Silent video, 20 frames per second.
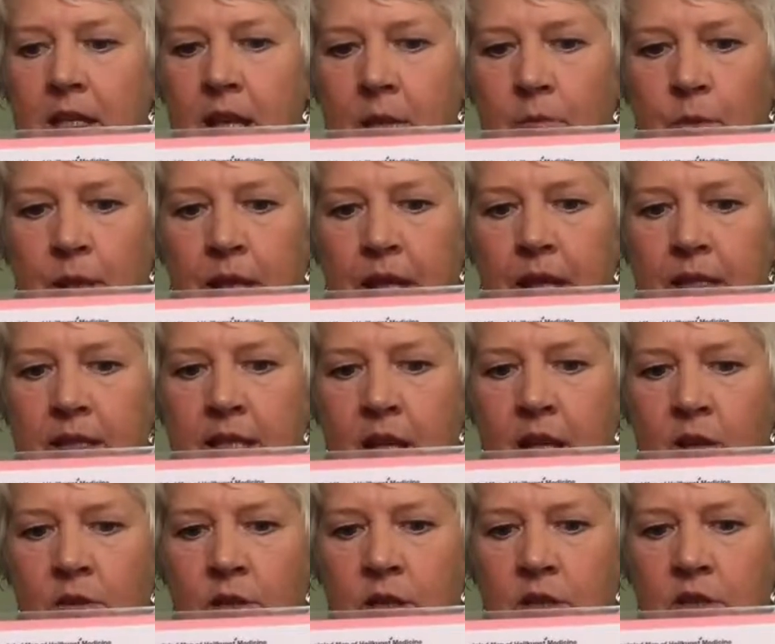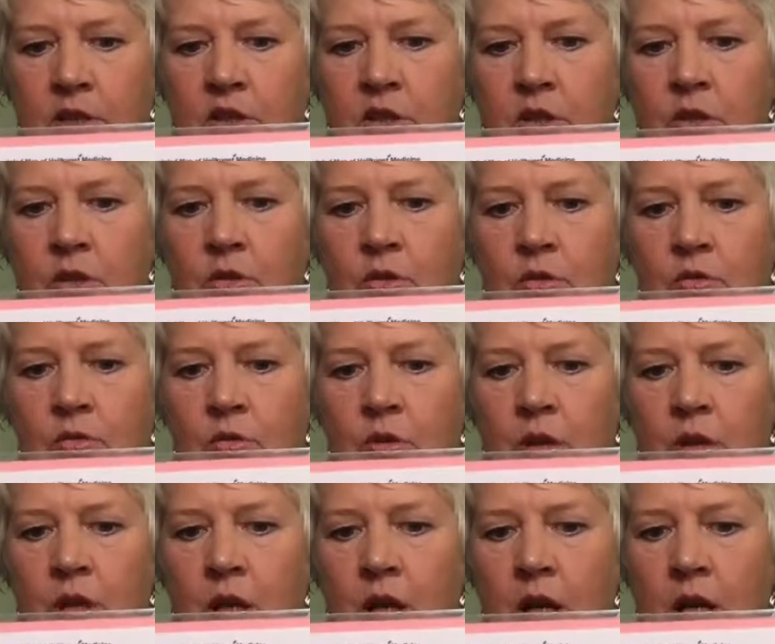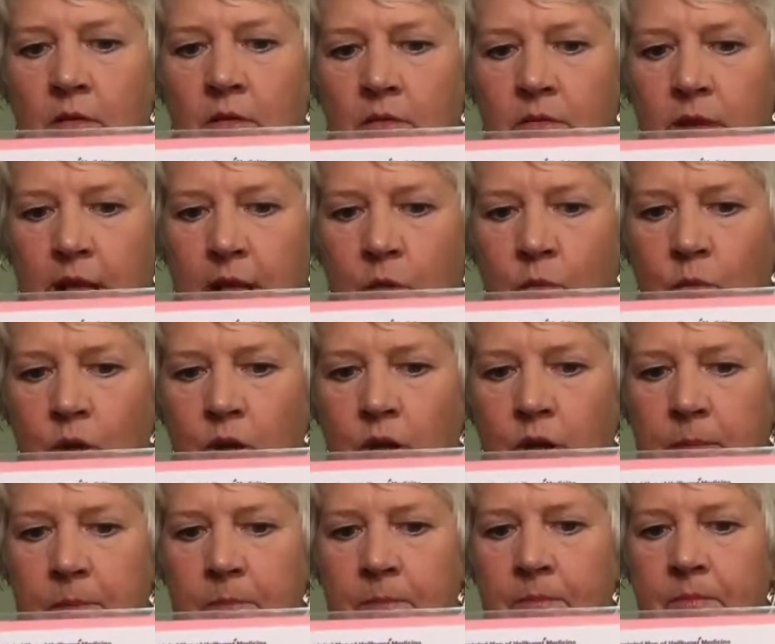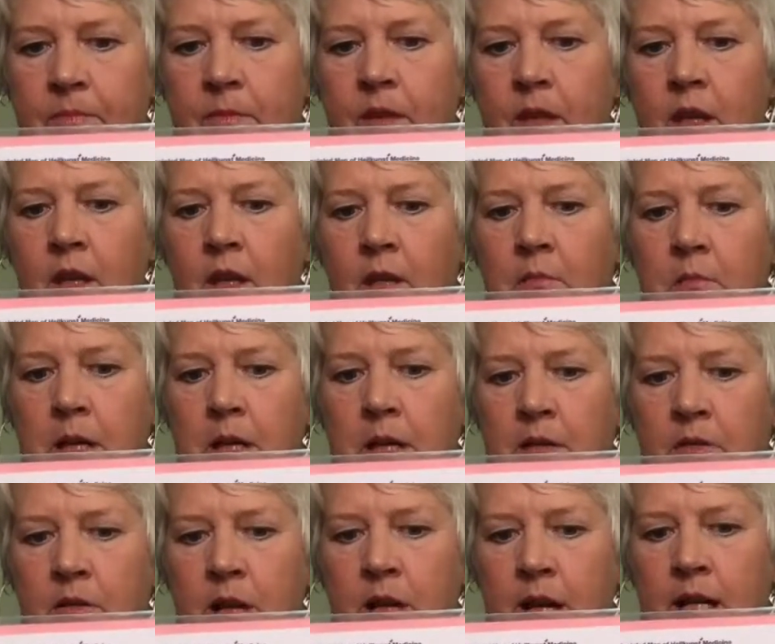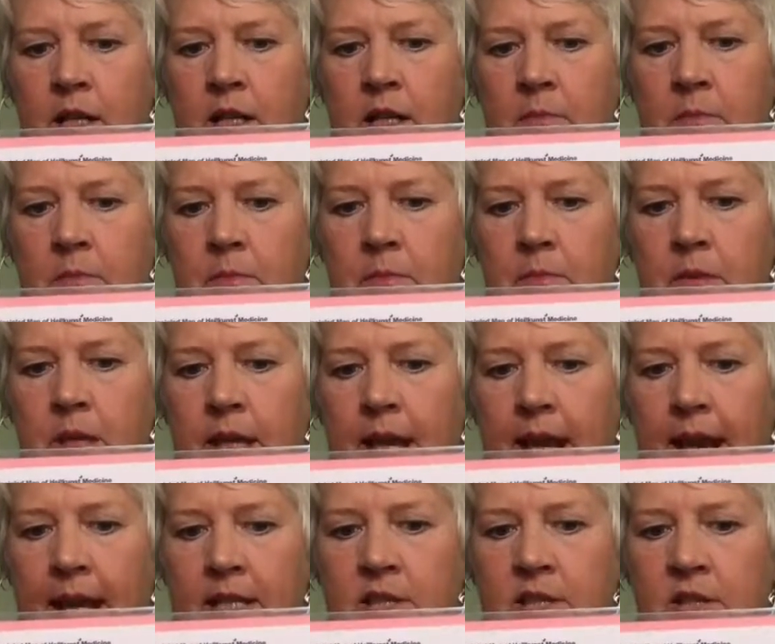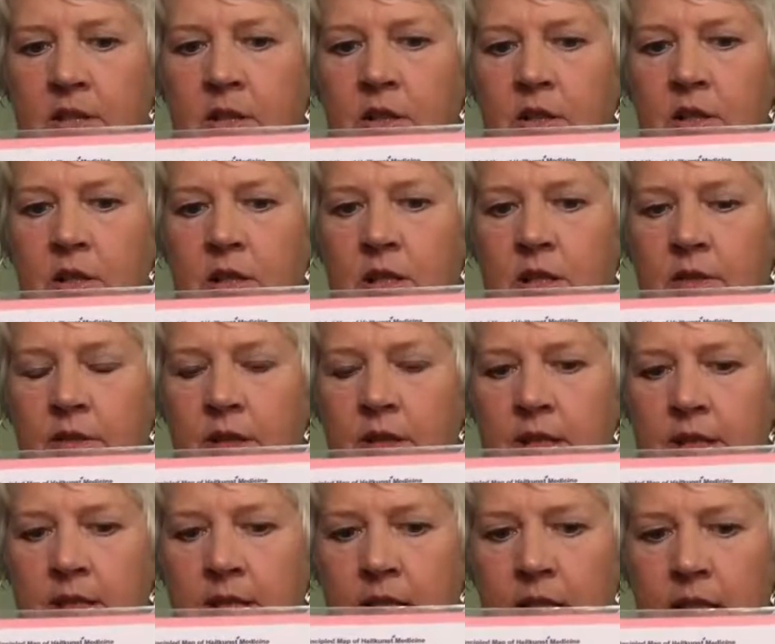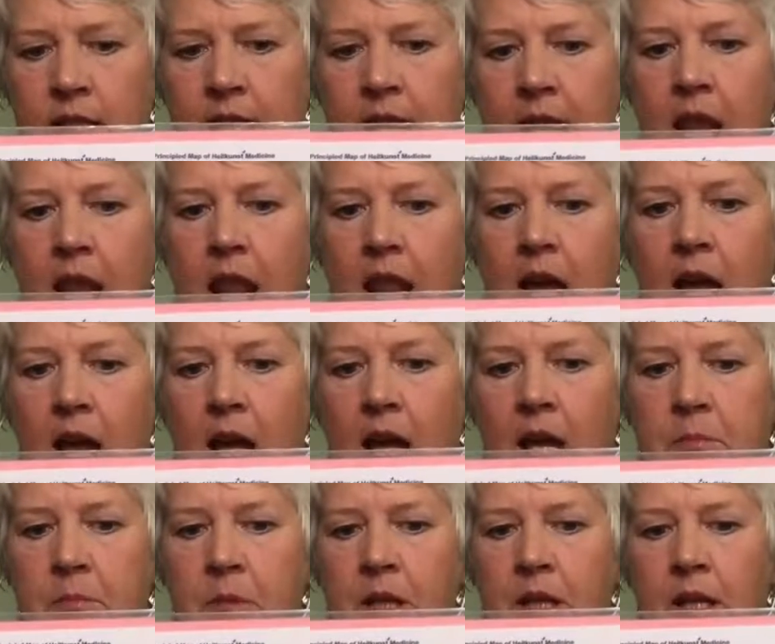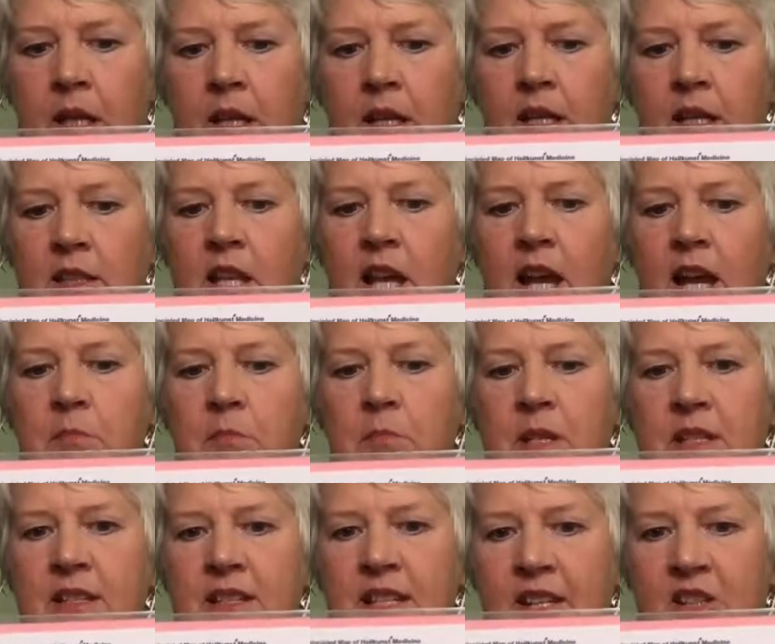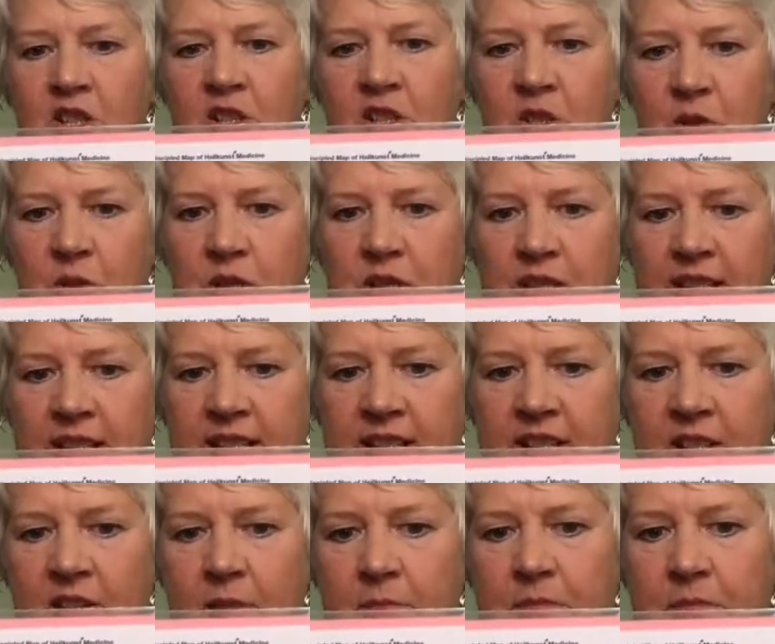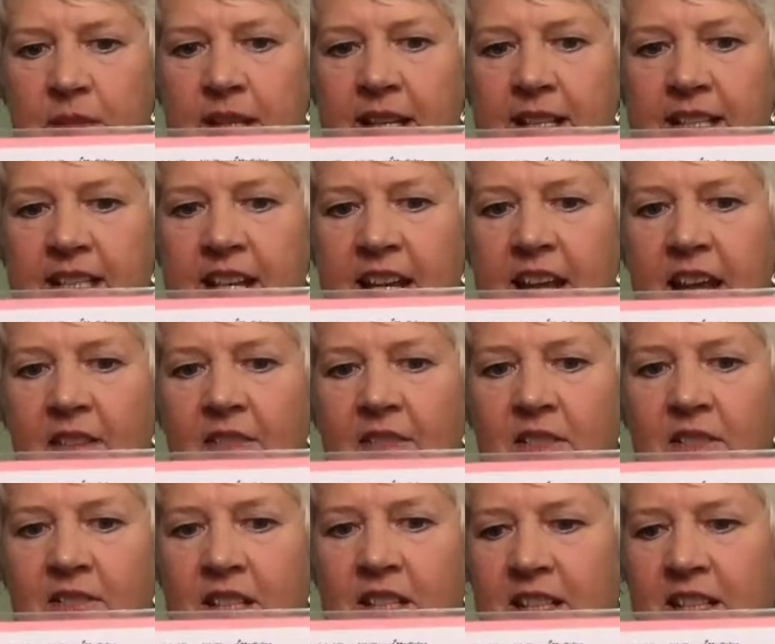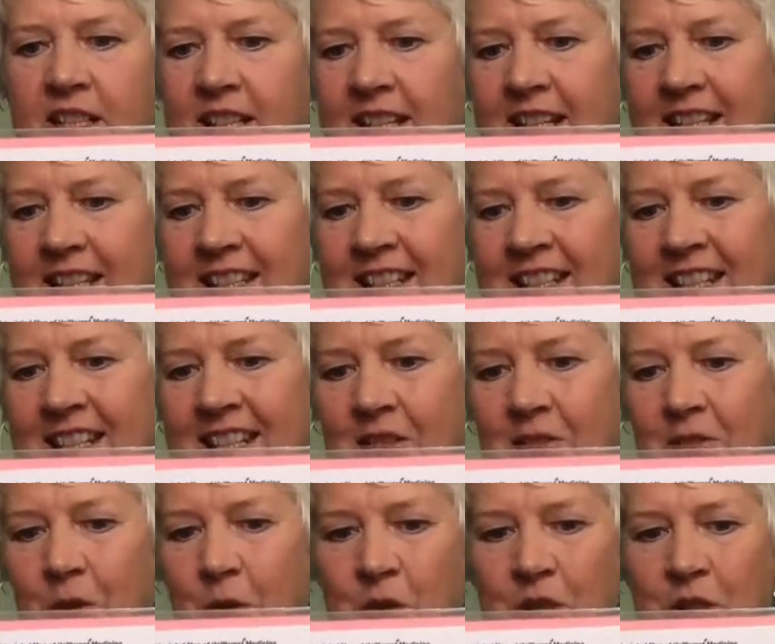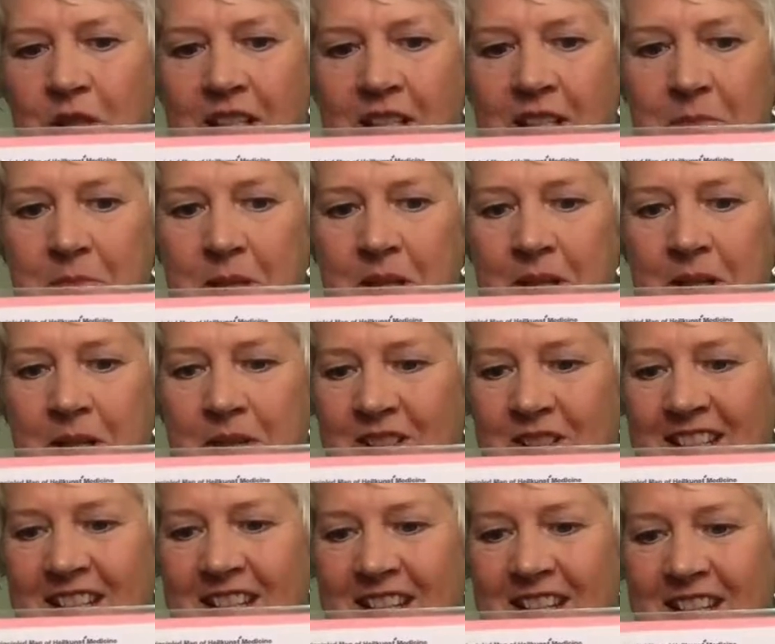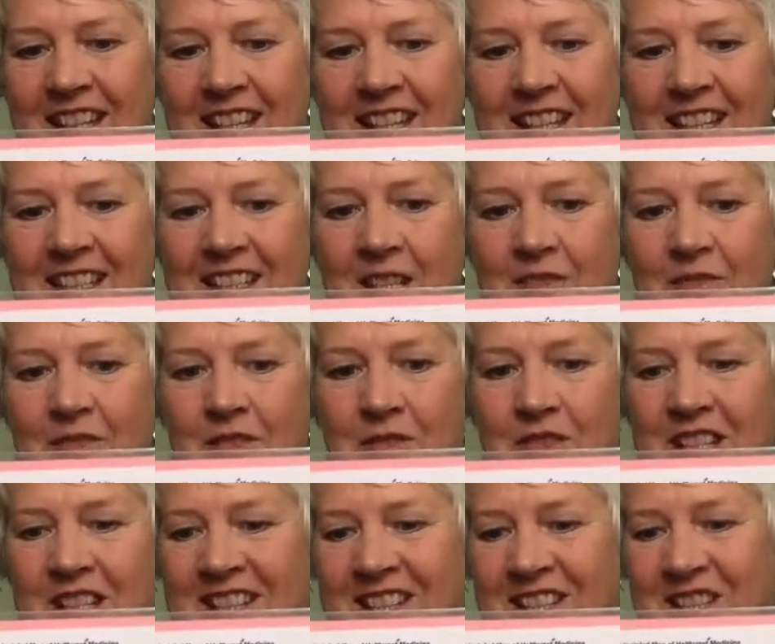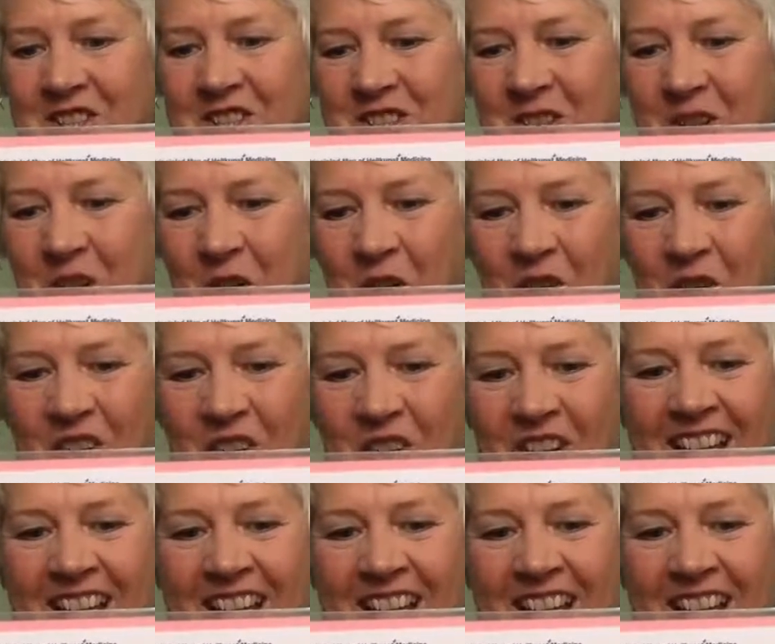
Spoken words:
then we get down into ringworm, metaurinum, cancer, syphilis, and then Lyme. Lyme is such a new disease on the planet. I have it I wrote it in about 10, 15 years ago